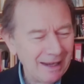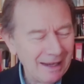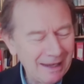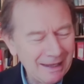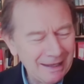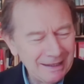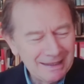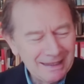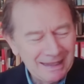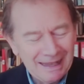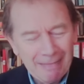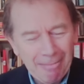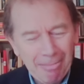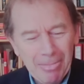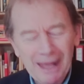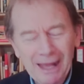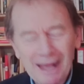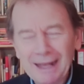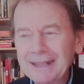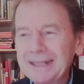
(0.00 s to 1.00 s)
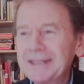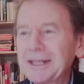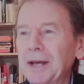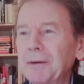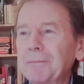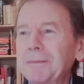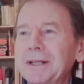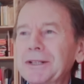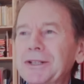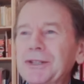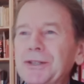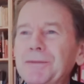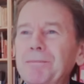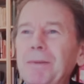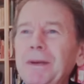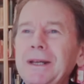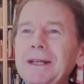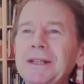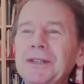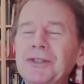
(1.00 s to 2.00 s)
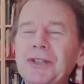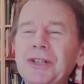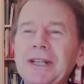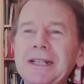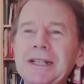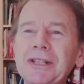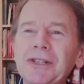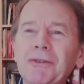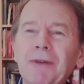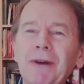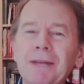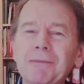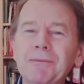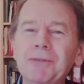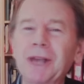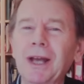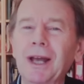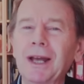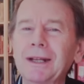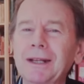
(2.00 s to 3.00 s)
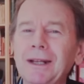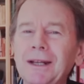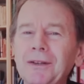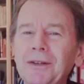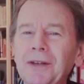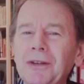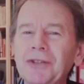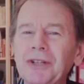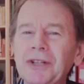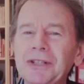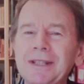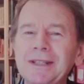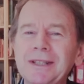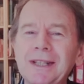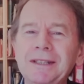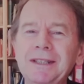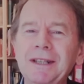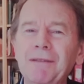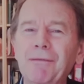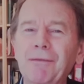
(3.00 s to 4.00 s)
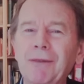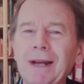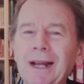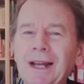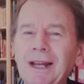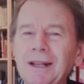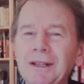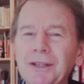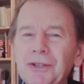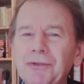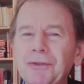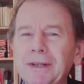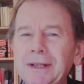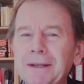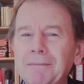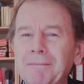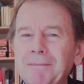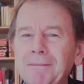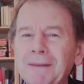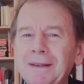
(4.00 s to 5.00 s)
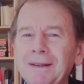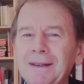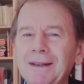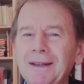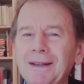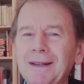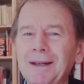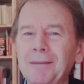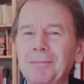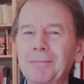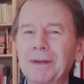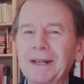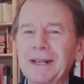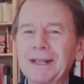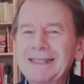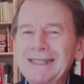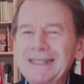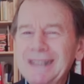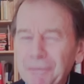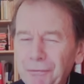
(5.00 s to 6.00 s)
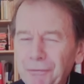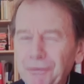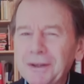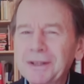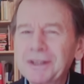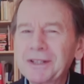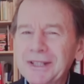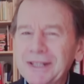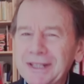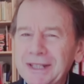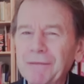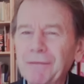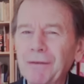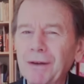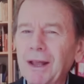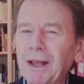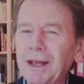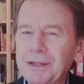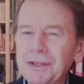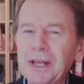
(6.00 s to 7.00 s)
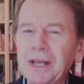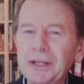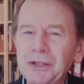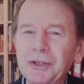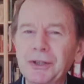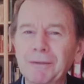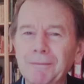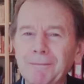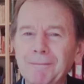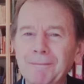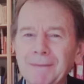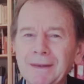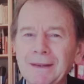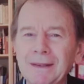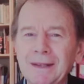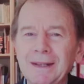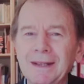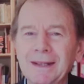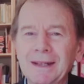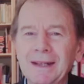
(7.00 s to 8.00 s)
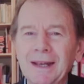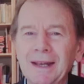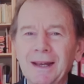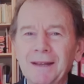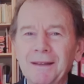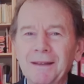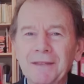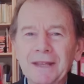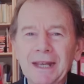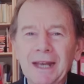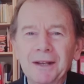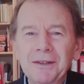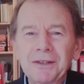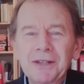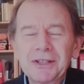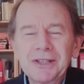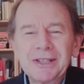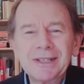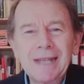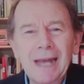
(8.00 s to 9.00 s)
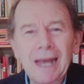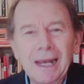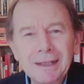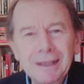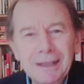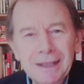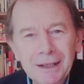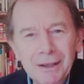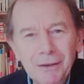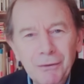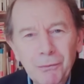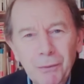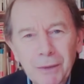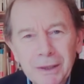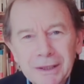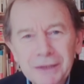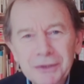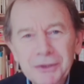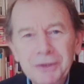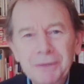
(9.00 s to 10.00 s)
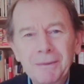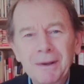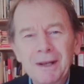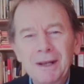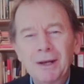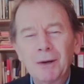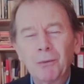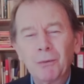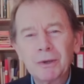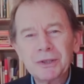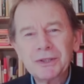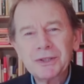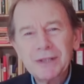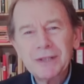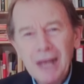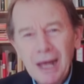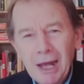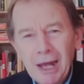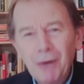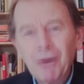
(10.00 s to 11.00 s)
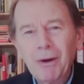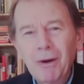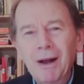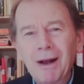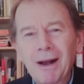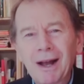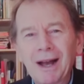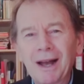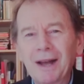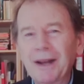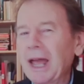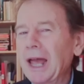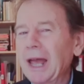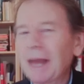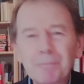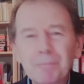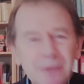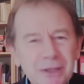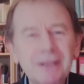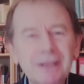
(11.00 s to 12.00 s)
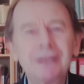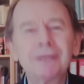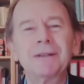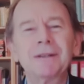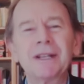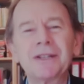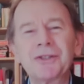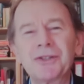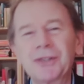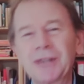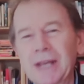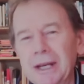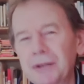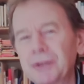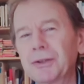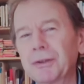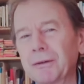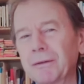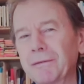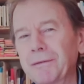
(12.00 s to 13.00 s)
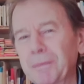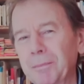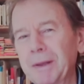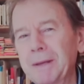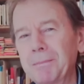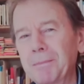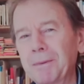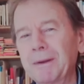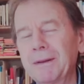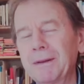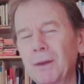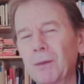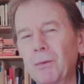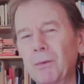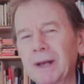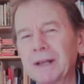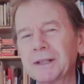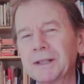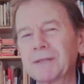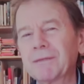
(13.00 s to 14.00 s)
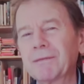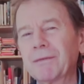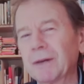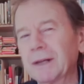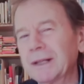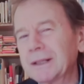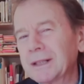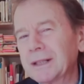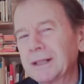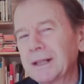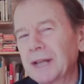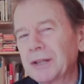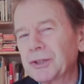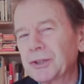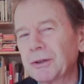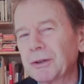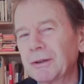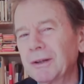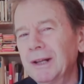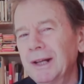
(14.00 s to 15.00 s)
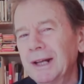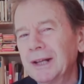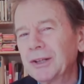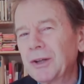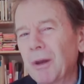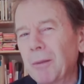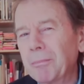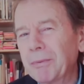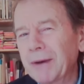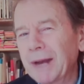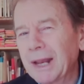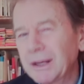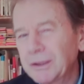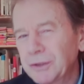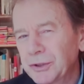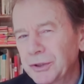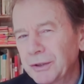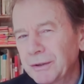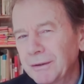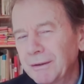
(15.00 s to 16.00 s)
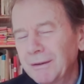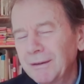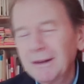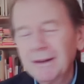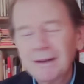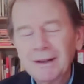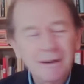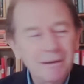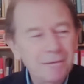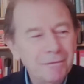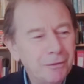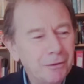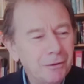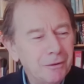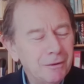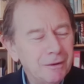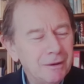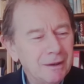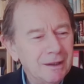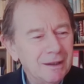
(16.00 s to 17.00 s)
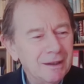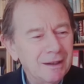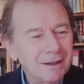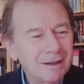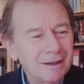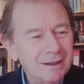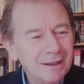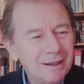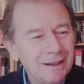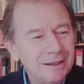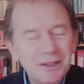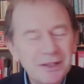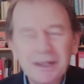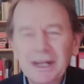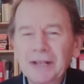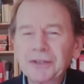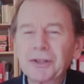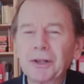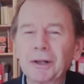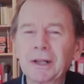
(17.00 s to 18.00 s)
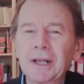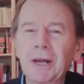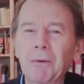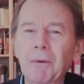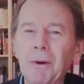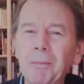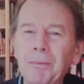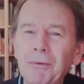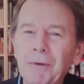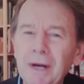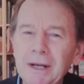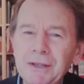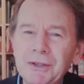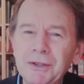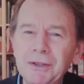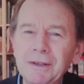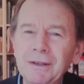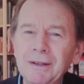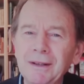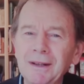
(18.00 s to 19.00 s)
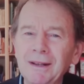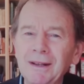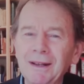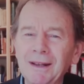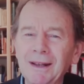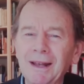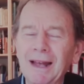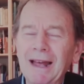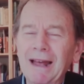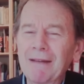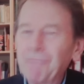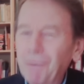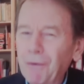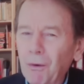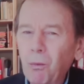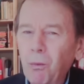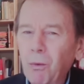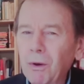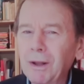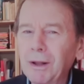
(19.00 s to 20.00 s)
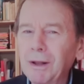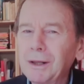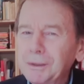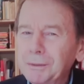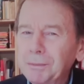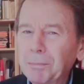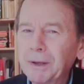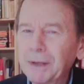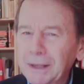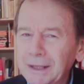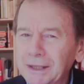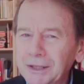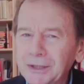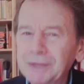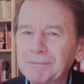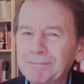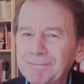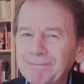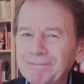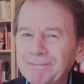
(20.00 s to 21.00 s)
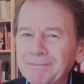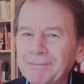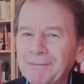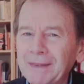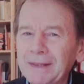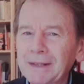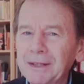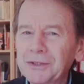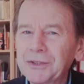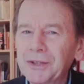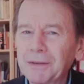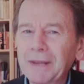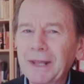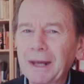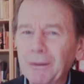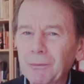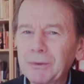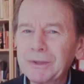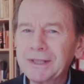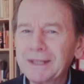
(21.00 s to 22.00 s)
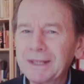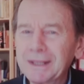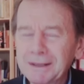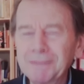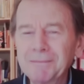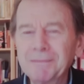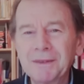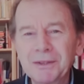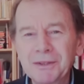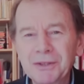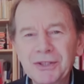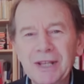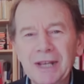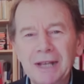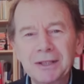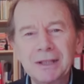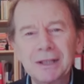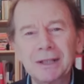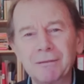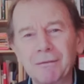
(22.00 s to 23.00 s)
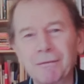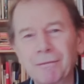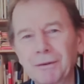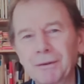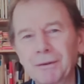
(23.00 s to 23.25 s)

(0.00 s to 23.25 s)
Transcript: And at his opening speech, he described China not just as a different country, but a different civilization, the understanding of which was now an absolute essential for people in the West, for international comprehension, for international cooperation, and for world peace. So that was the setting